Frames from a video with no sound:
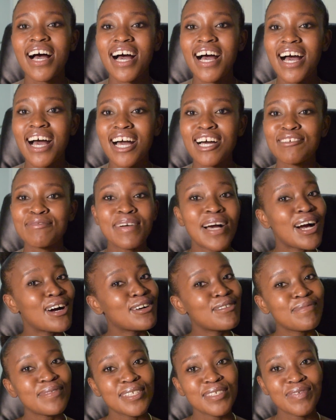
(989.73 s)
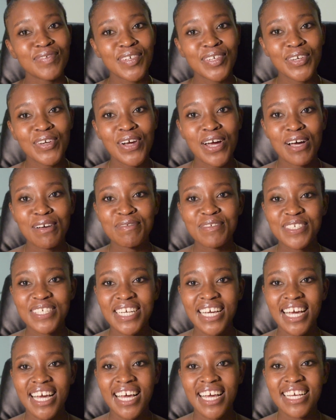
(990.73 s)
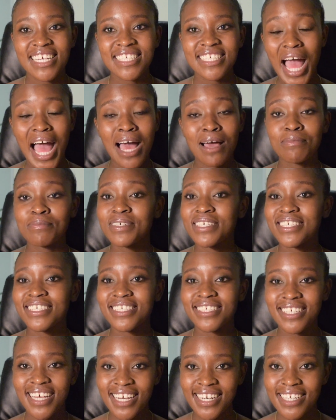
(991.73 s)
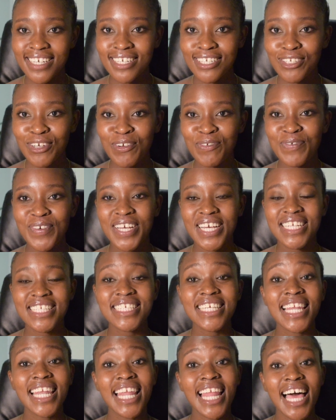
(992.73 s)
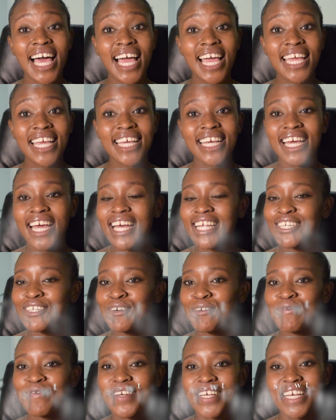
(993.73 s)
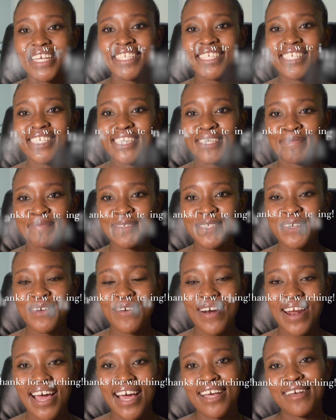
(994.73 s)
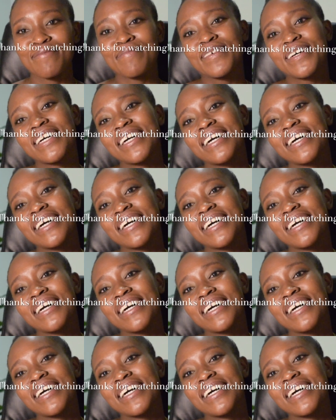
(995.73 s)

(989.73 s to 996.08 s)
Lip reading: I hope this video helped you guys. Happy studying. Don't forget to like and don't forget to subscribe.